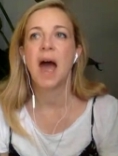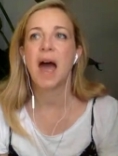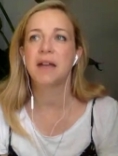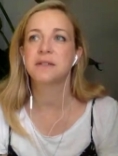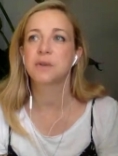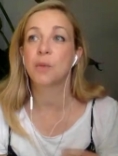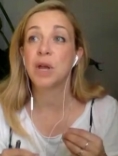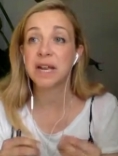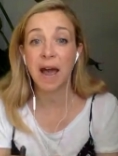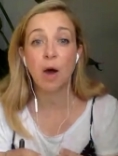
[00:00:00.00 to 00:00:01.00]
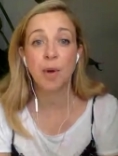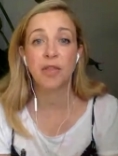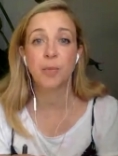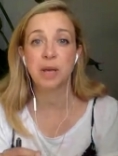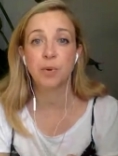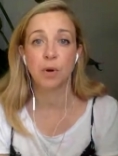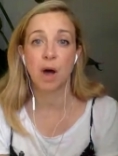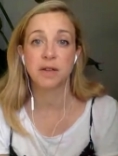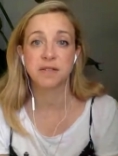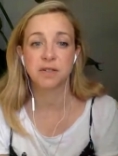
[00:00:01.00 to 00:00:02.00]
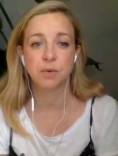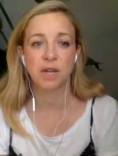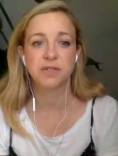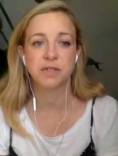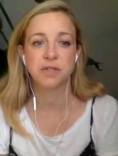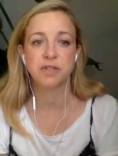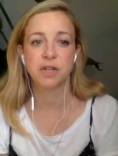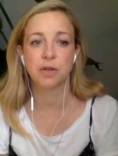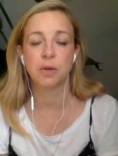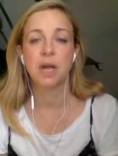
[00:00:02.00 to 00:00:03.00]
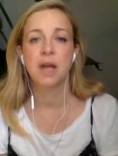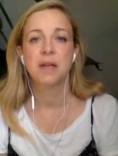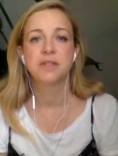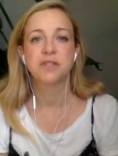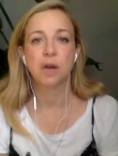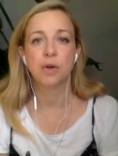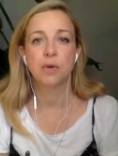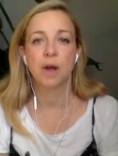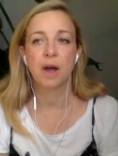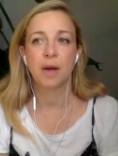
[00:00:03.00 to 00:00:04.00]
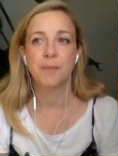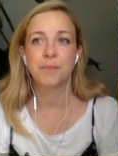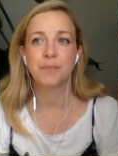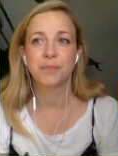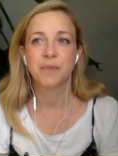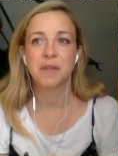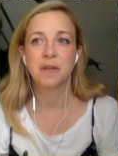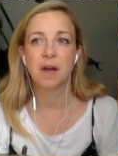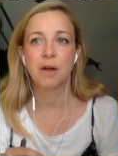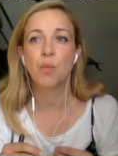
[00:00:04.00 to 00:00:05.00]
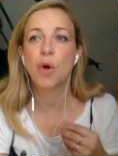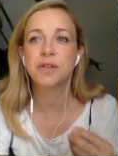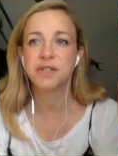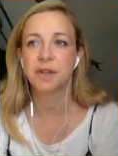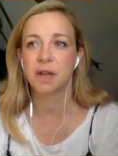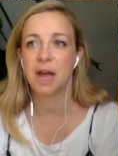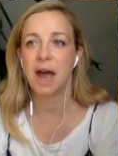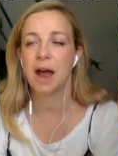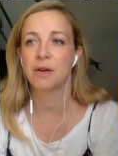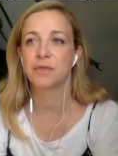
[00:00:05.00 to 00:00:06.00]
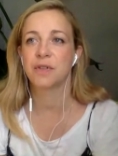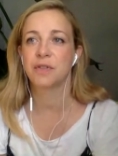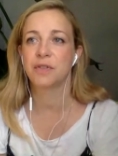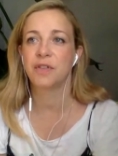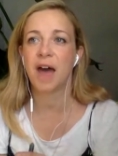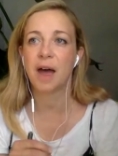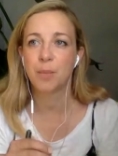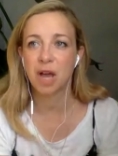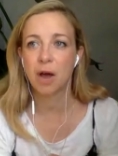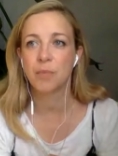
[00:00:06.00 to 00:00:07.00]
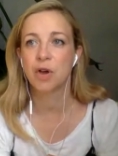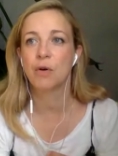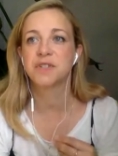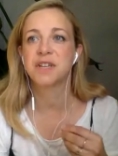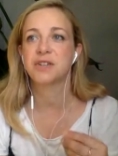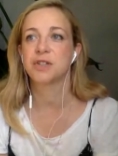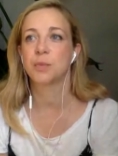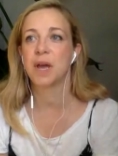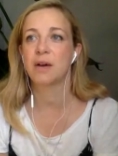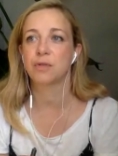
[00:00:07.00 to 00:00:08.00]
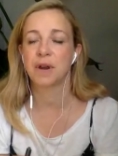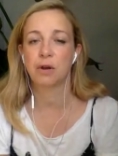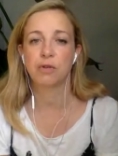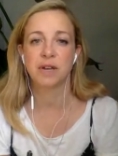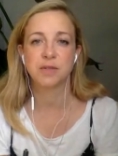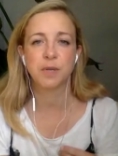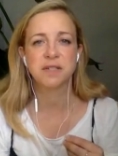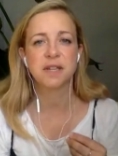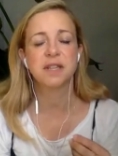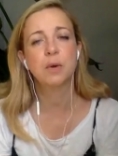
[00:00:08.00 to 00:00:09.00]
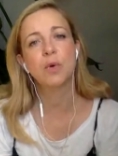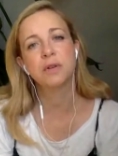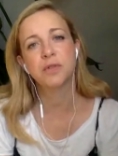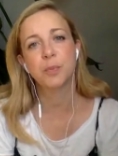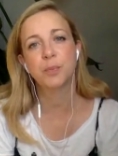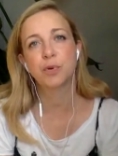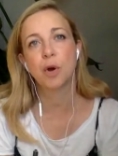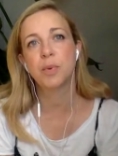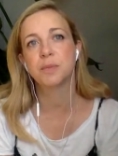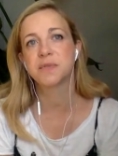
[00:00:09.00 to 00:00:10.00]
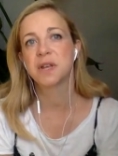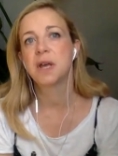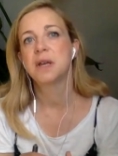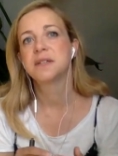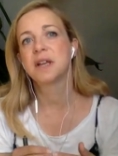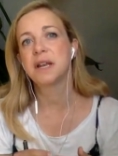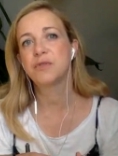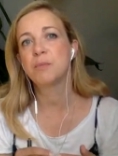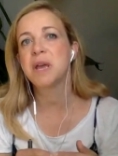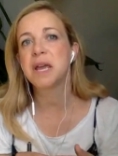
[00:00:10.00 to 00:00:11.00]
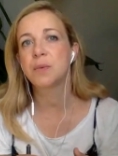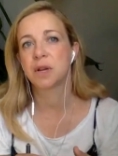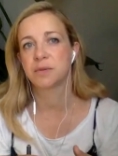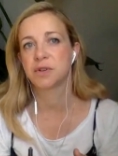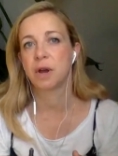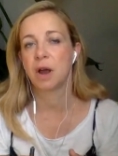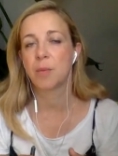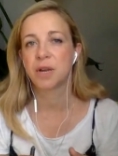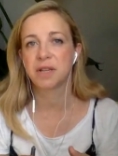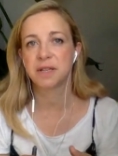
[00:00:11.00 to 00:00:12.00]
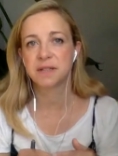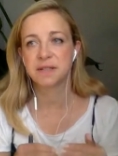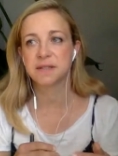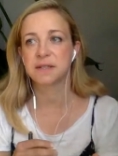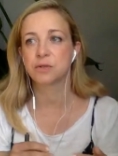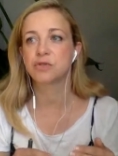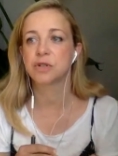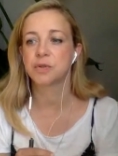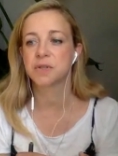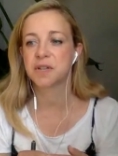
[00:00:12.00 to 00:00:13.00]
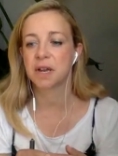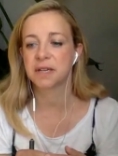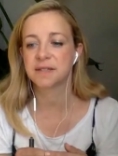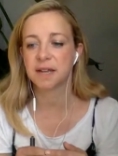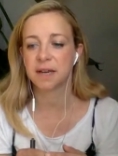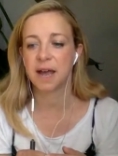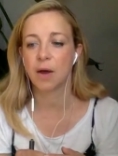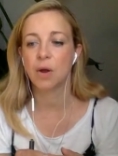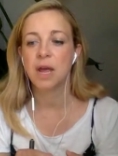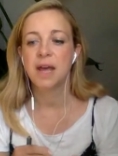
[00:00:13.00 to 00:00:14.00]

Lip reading: And we can help other people ask those questions too. So I want to have that become the conversation that we have around careers, because I think one of the problems, certainly for me when I was growing up, and I think this is still true to a certain extent now,